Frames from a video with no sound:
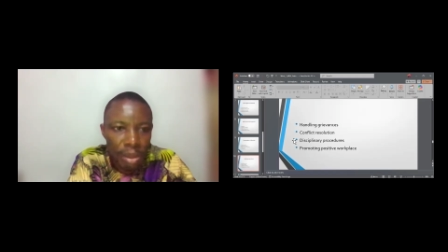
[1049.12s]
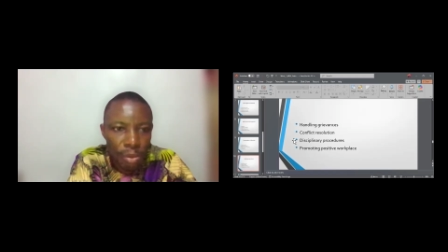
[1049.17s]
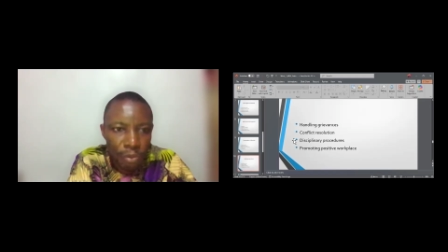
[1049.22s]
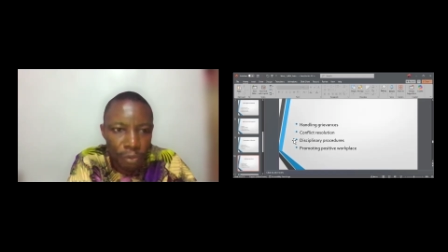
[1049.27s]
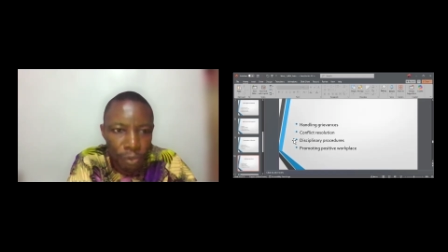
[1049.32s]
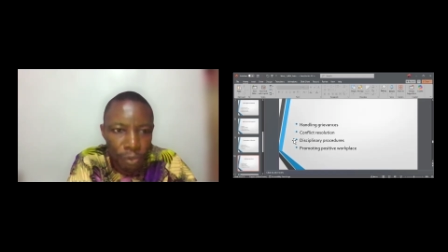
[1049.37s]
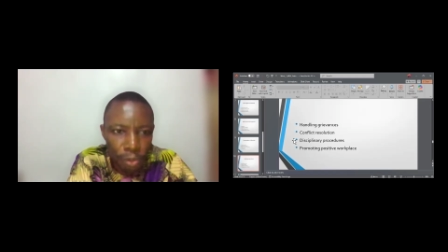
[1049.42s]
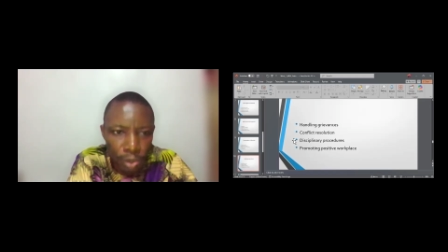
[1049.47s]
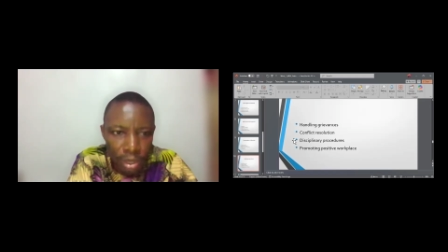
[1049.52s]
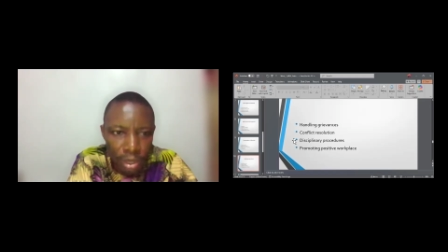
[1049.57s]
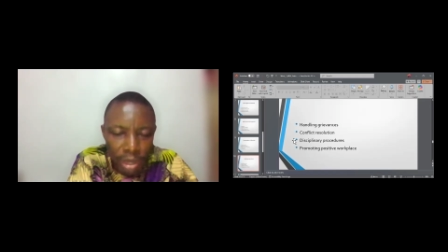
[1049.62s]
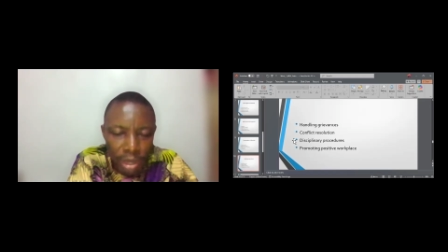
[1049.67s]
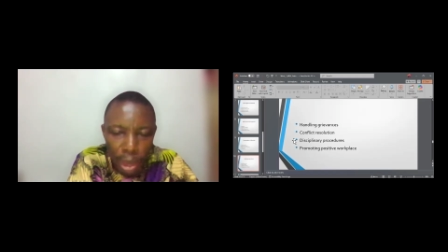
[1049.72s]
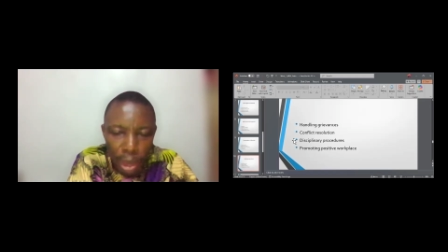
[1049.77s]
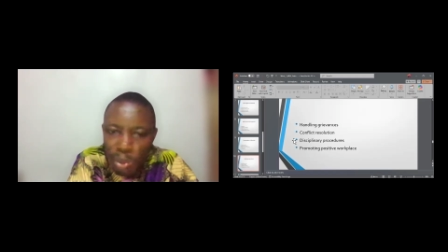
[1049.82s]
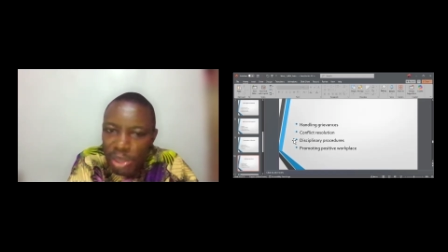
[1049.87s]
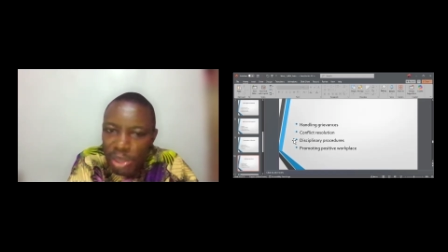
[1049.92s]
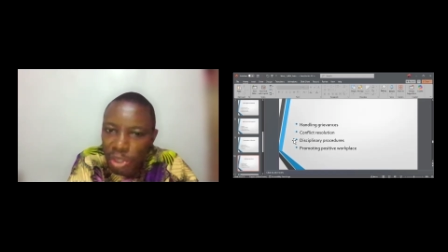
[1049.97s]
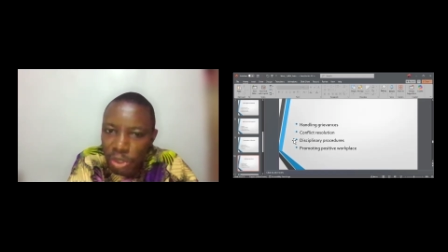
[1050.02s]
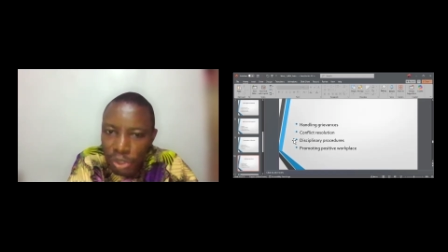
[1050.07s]
fully, and
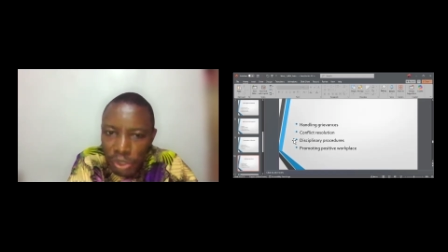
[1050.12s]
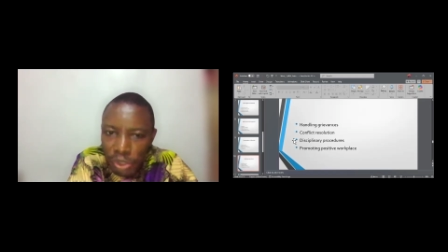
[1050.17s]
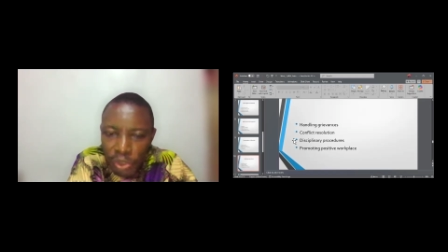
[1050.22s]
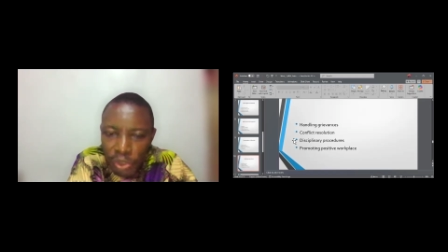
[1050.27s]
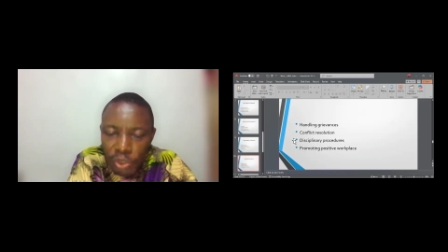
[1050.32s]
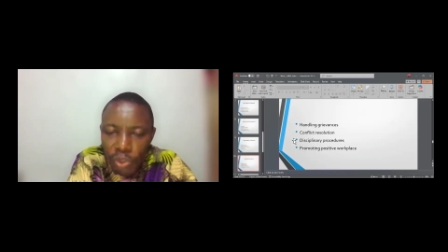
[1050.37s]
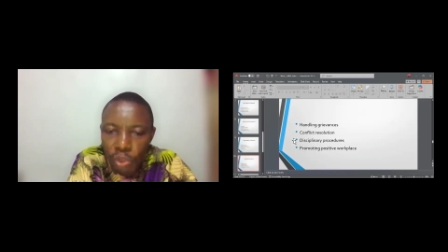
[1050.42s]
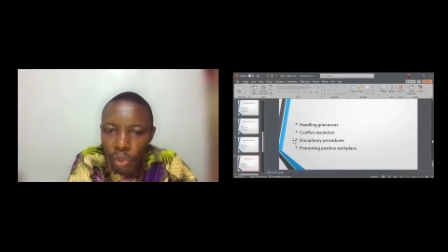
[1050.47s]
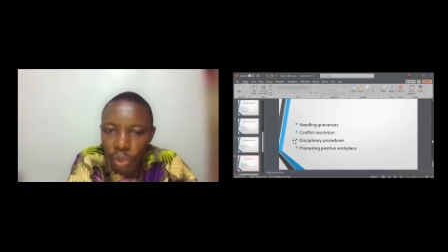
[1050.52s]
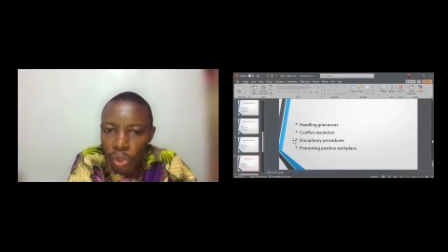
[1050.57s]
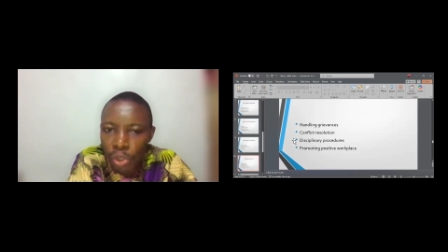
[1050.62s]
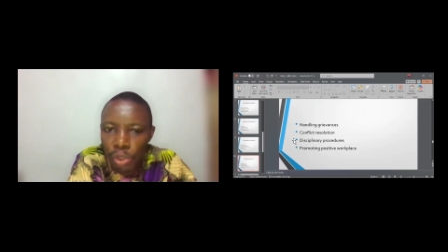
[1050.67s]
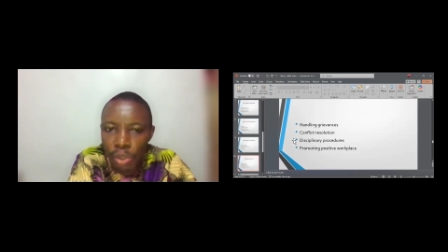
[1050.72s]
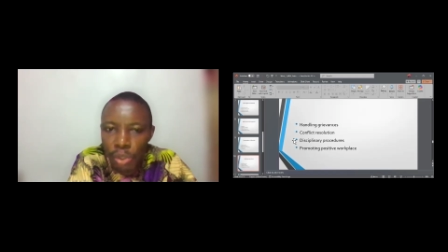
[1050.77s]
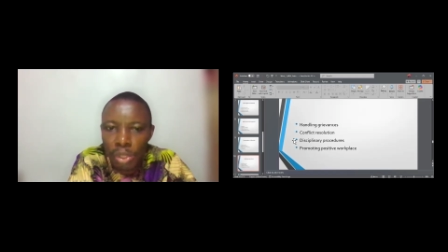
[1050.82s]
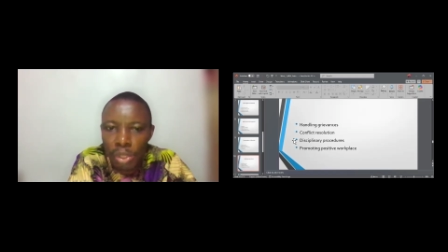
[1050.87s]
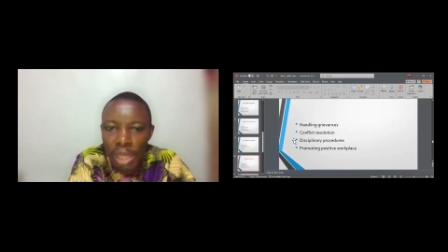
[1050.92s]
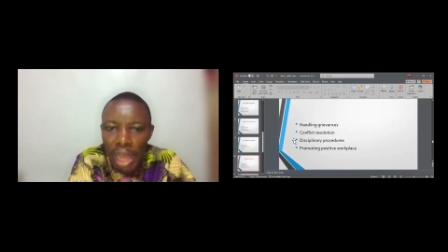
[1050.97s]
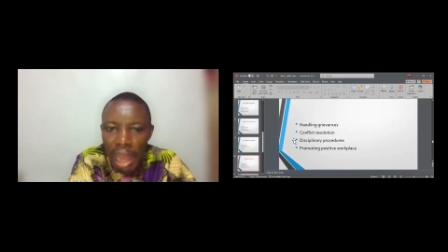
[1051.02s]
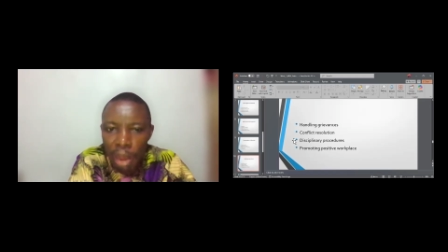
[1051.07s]
we're just doing
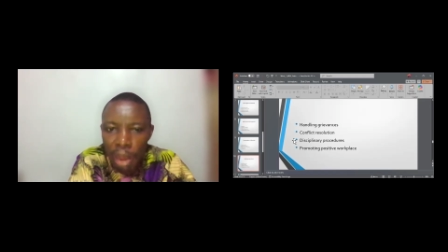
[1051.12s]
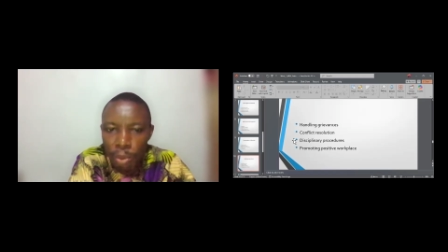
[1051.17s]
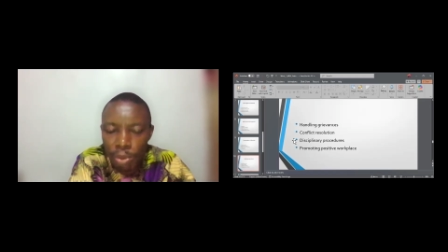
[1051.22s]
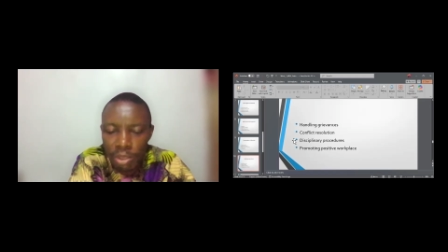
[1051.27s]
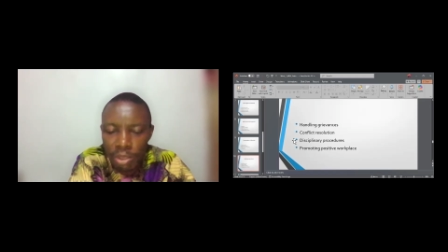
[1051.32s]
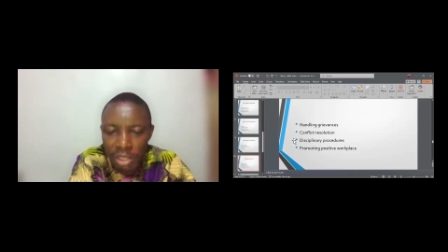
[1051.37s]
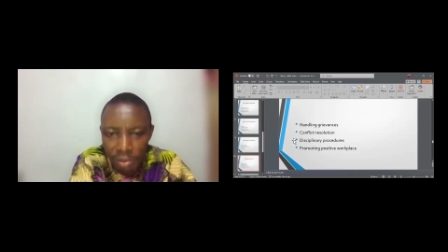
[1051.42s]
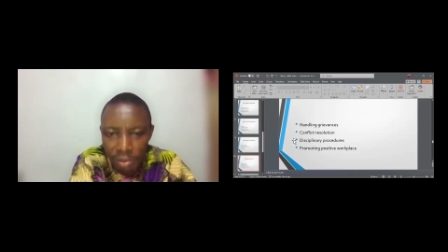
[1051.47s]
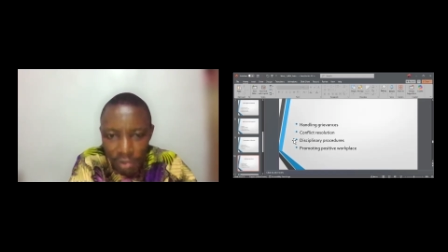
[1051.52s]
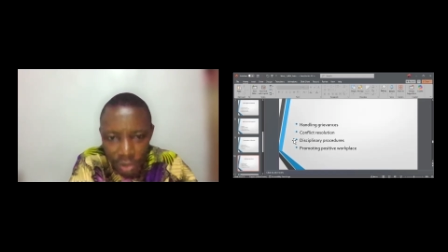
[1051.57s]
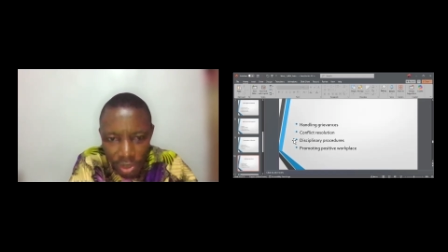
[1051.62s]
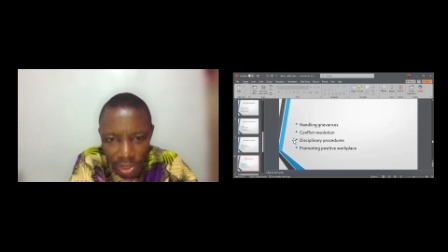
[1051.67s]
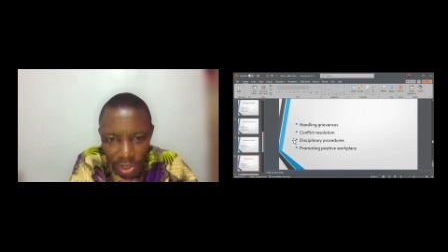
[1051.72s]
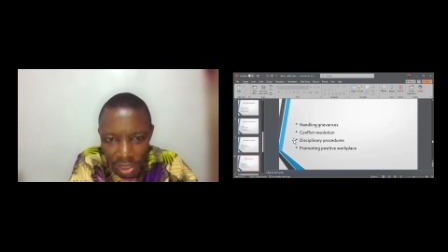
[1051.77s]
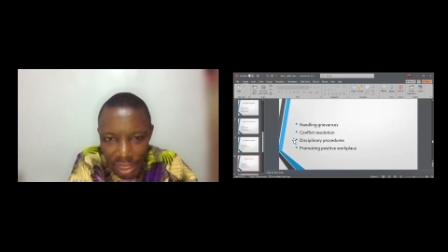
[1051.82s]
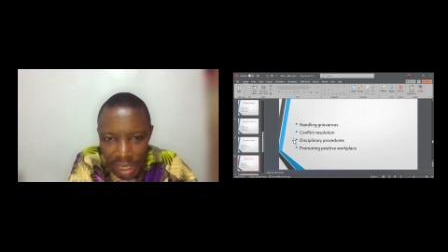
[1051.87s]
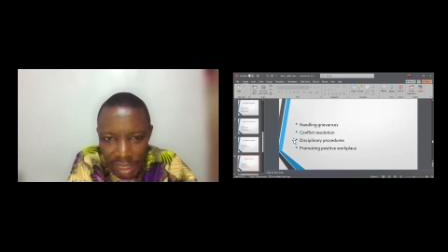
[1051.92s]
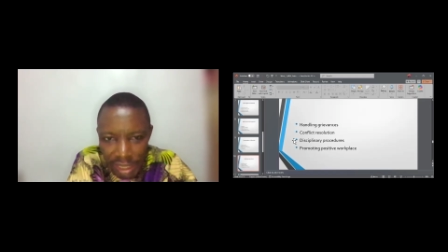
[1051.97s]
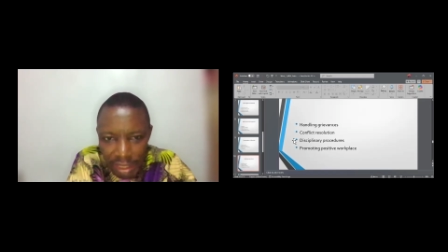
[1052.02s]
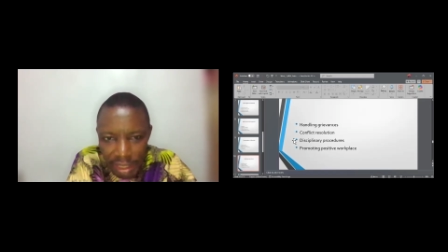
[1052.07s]
introduction, I will save it to
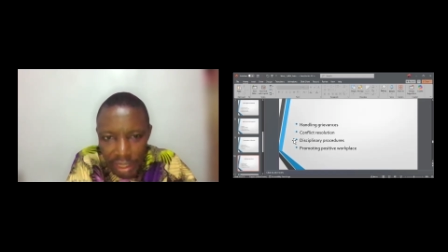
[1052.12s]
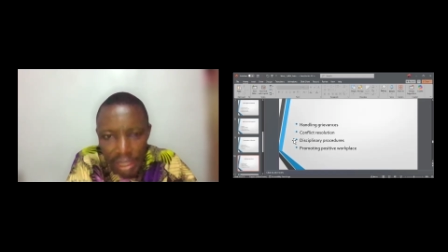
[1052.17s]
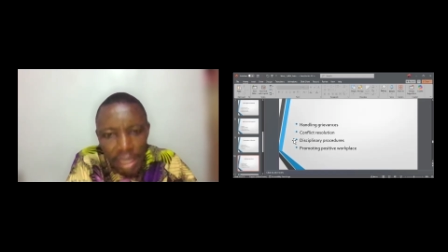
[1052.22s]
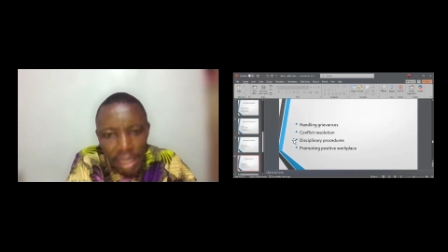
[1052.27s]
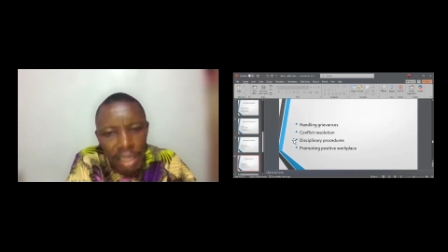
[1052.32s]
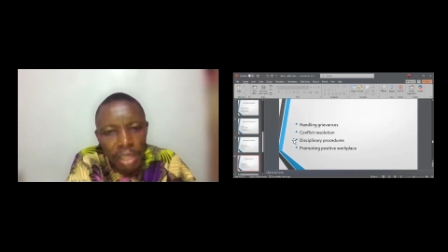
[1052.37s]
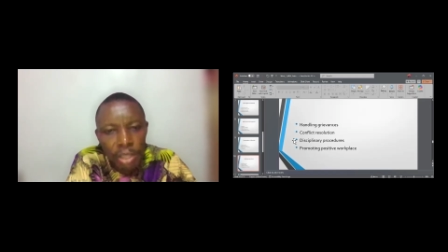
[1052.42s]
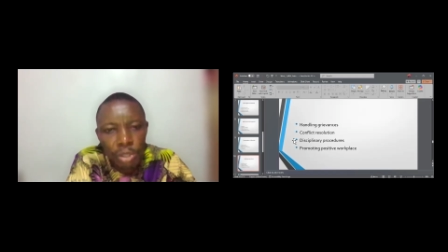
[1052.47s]
that day.